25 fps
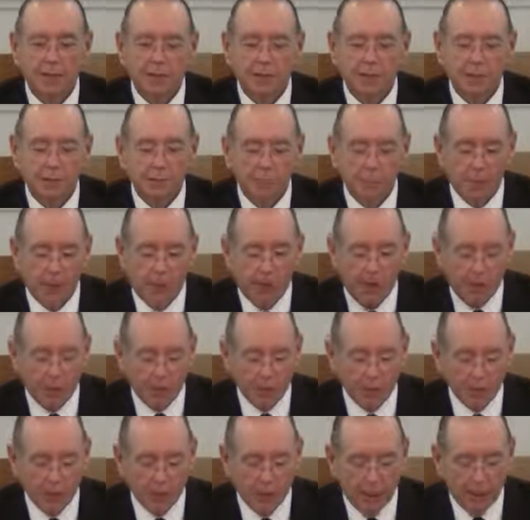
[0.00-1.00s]
to the
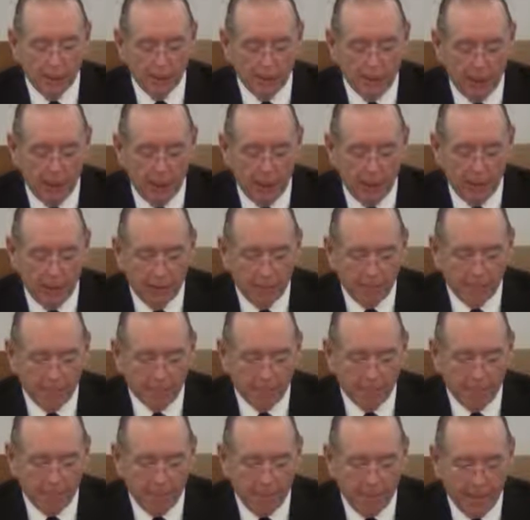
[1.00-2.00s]
powers that be
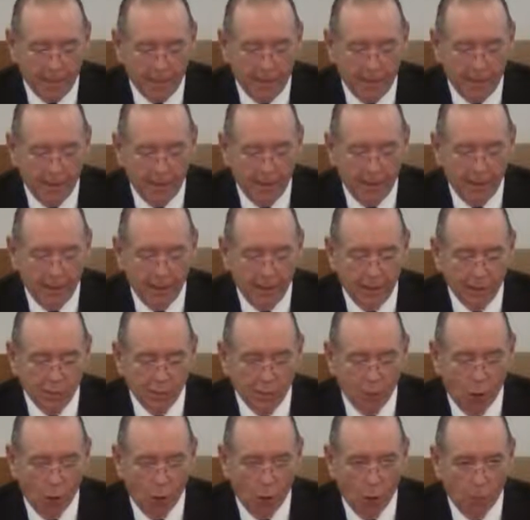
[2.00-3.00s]
in
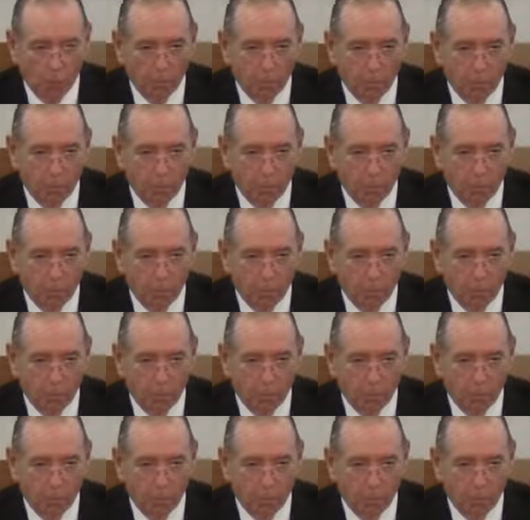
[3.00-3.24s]
Rome.